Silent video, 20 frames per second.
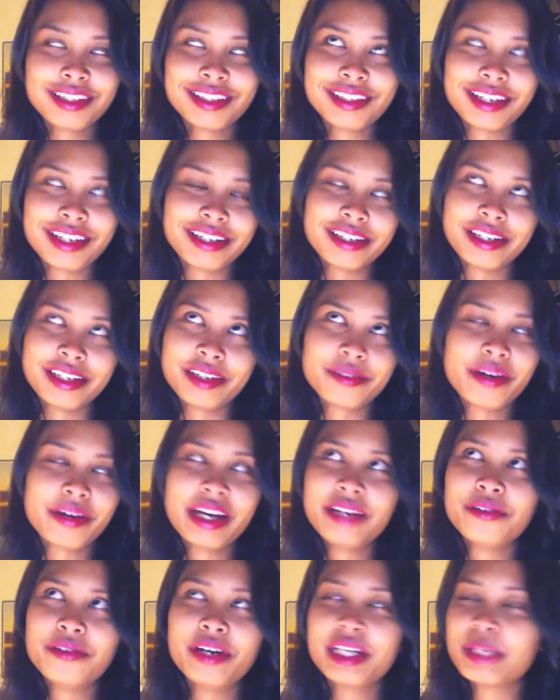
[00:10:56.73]

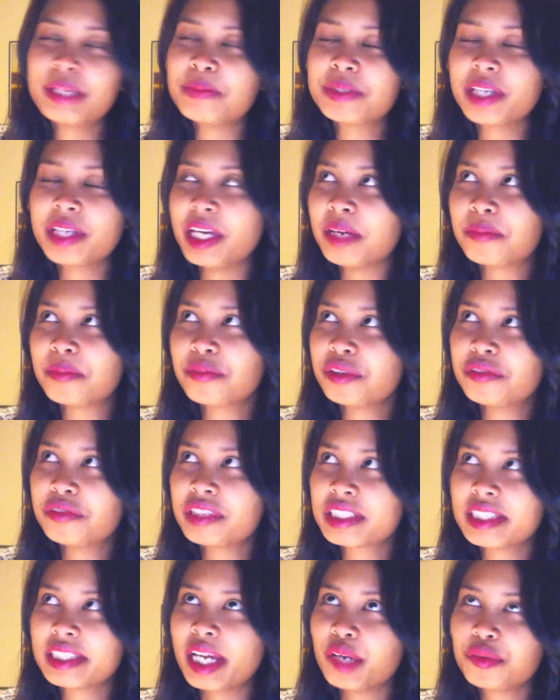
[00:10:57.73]
Why do I keep saying
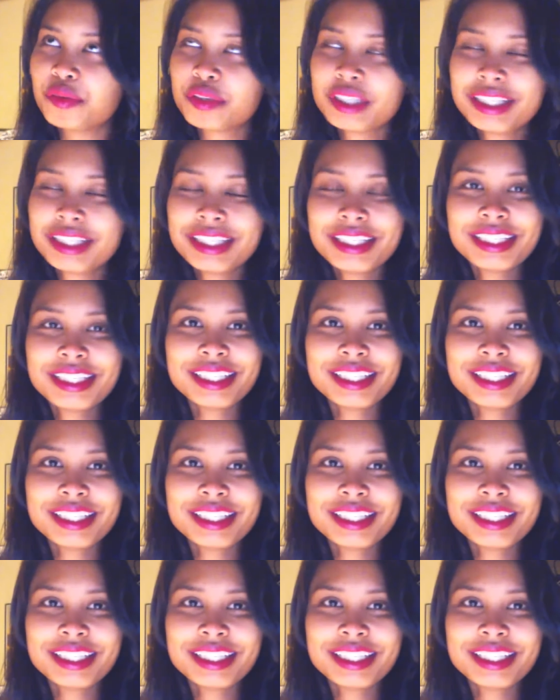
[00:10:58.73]
previous life?